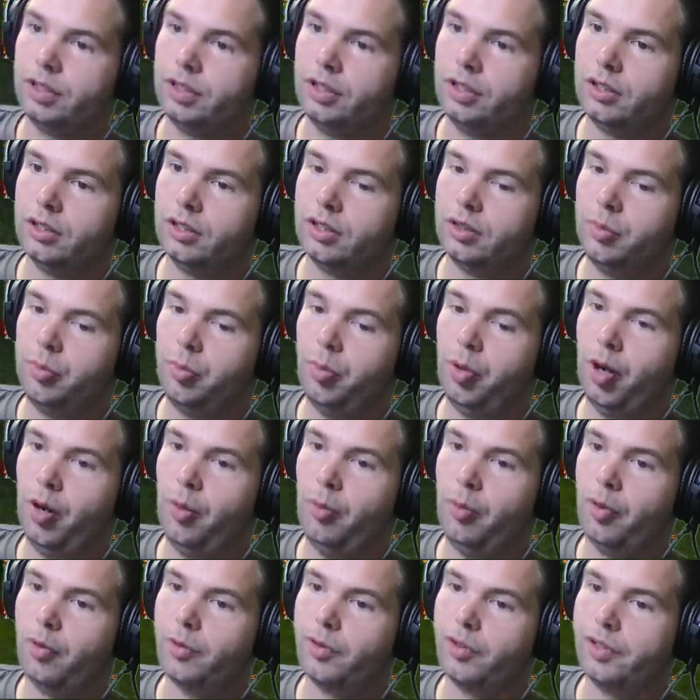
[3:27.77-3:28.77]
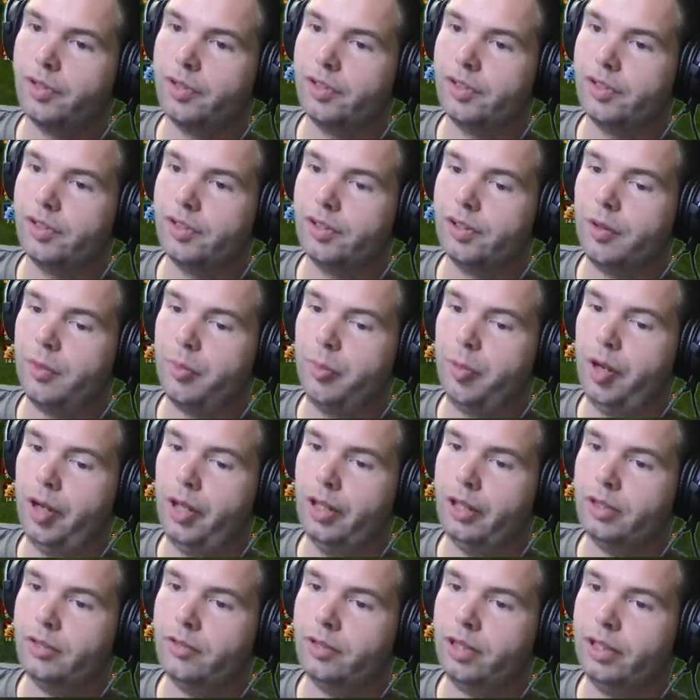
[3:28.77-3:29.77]
I'm gonna pump on this uh,
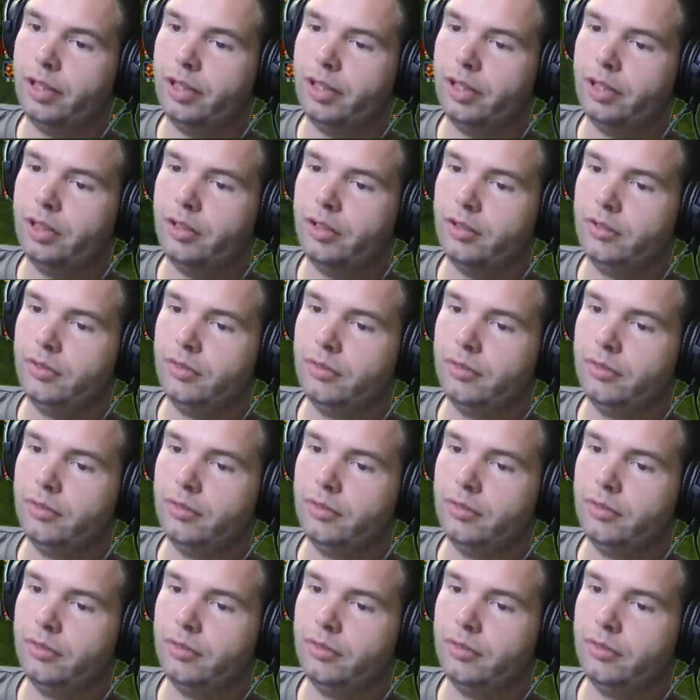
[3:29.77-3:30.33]
valley right here.